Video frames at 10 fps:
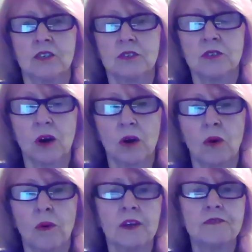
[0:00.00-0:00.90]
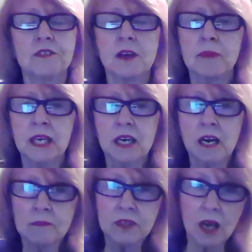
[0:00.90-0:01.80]
So if somebody
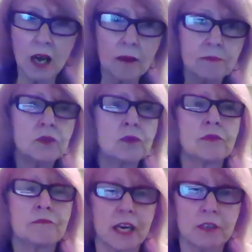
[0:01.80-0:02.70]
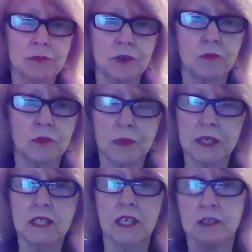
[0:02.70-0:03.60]
comes up to a veteran with
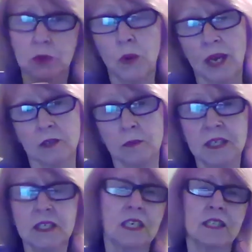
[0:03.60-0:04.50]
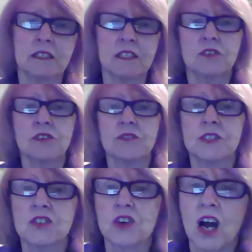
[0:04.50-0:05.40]
PTSD who has a PTSD
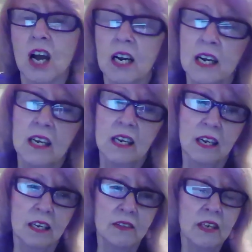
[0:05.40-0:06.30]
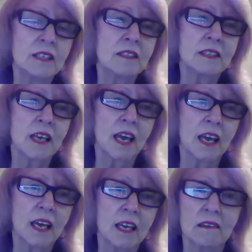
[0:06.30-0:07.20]
service dog, and they
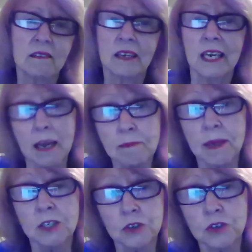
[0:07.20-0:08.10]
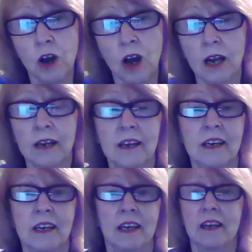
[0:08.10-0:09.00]
say, "Can I pet your dog?"
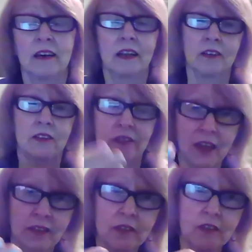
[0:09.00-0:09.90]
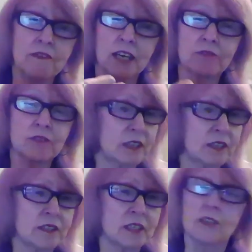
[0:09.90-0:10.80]
And then the veteran
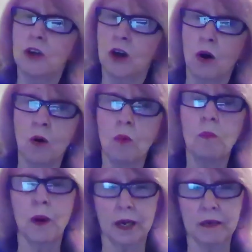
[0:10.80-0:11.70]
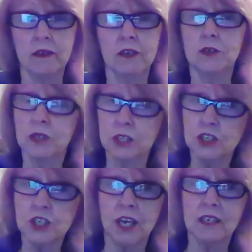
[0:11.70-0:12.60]
can say no, but you can
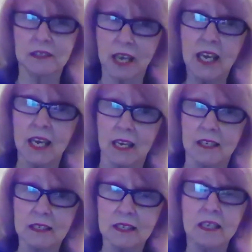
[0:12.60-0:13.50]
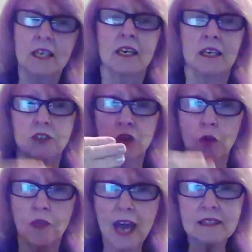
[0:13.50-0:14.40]
shake his hand.
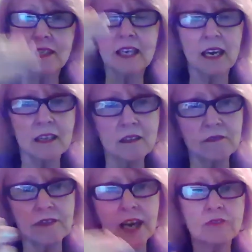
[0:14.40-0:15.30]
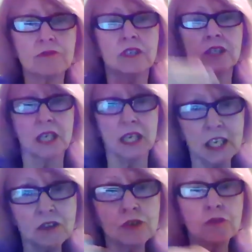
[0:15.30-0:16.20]
So that's getting the veteran to
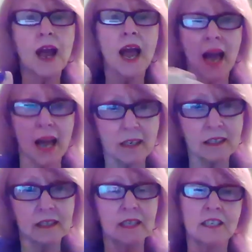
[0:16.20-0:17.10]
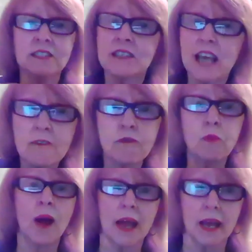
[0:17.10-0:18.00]
interact in a safe
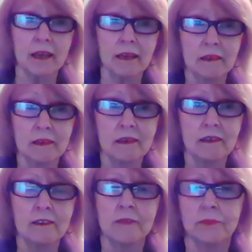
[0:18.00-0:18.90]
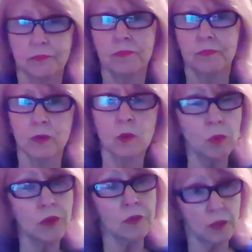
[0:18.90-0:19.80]
way
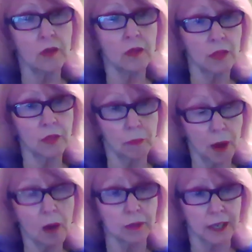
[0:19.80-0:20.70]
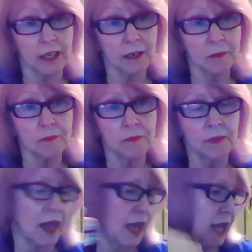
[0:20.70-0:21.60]
with the public.
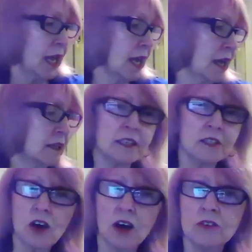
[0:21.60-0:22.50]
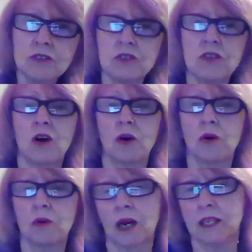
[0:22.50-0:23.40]
And it's
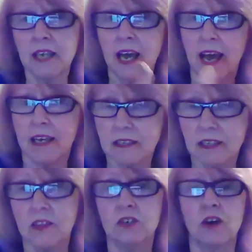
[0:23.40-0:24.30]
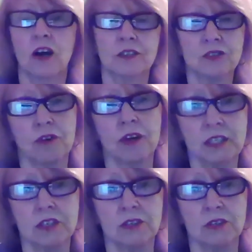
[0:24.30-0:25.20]
also a task that the dog is
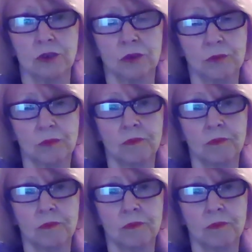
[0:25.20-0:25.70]
trained to do,